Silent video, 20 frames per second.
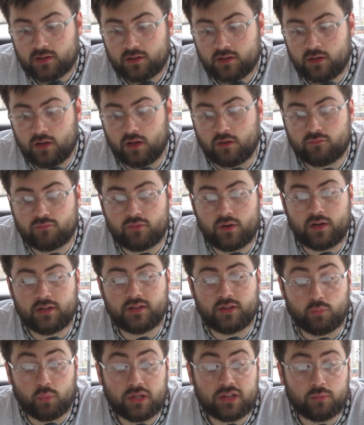Look,
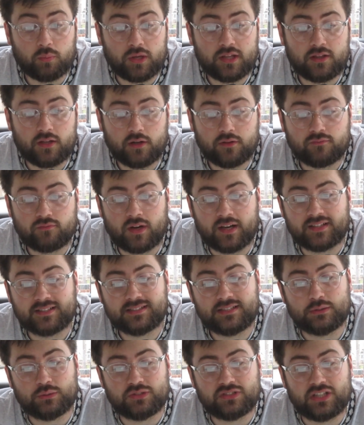with the win though, Reading
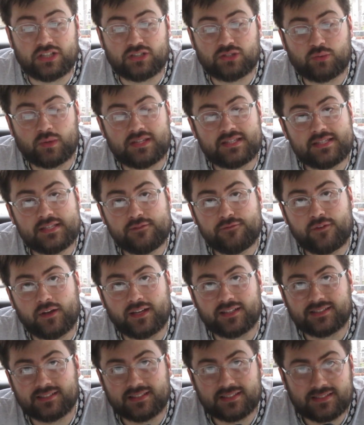still sit
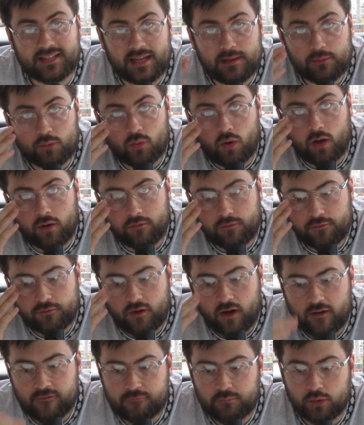21st in the table on
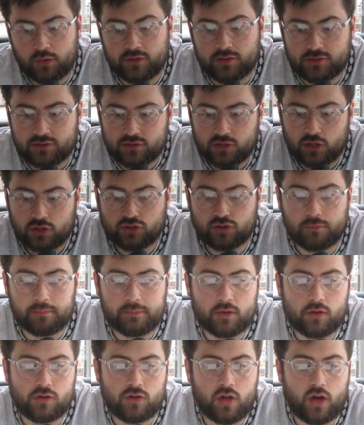5 points. Should
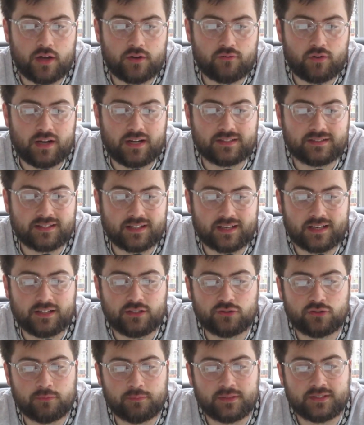be on 9
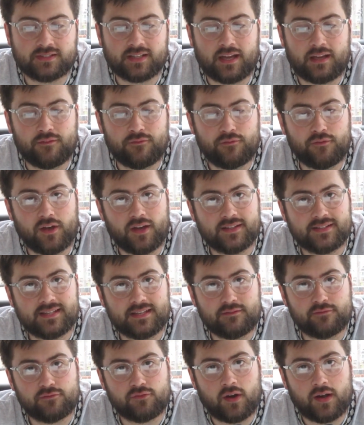realistically, should be sat in
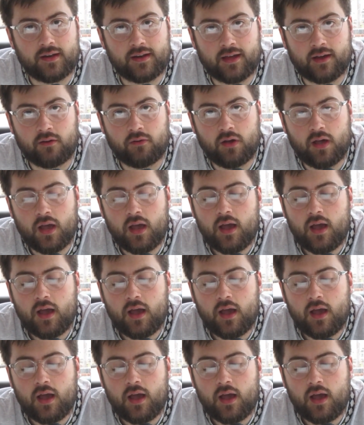13th right now.